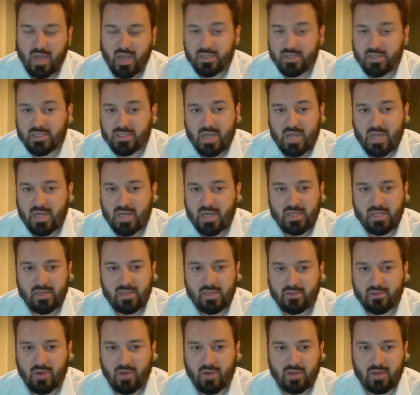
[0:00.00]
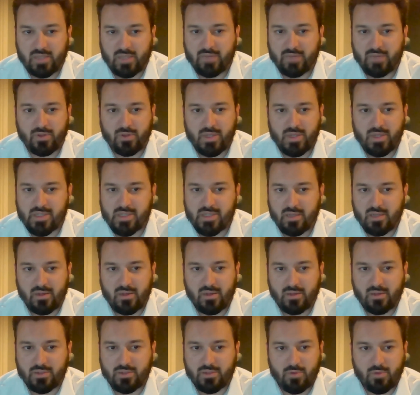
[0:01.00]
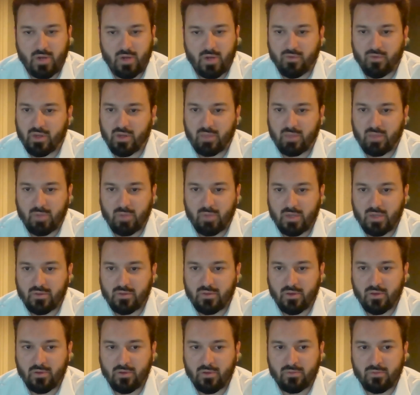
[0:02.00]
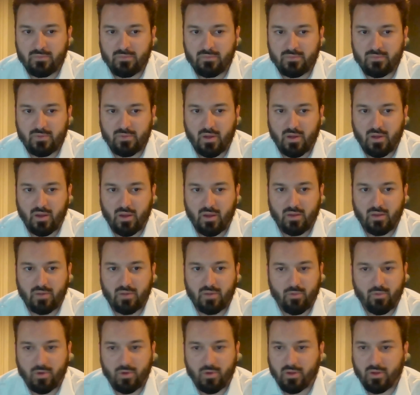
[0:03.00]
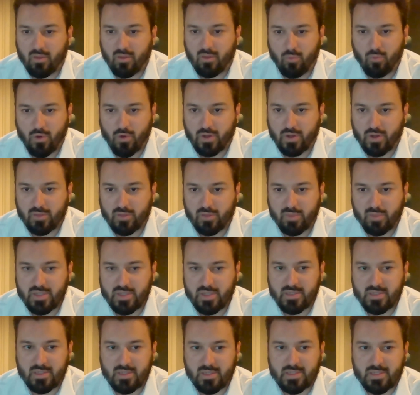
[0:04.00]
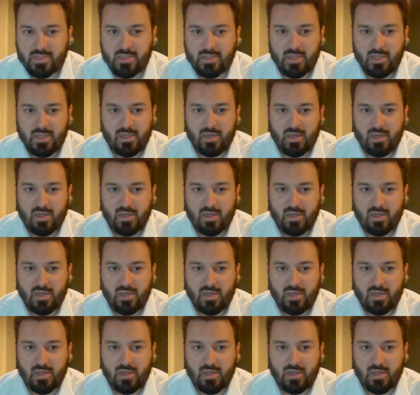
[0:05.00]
I just got in at the ground level. I said, I'll do whatever you need me to do. I want to come work at the business.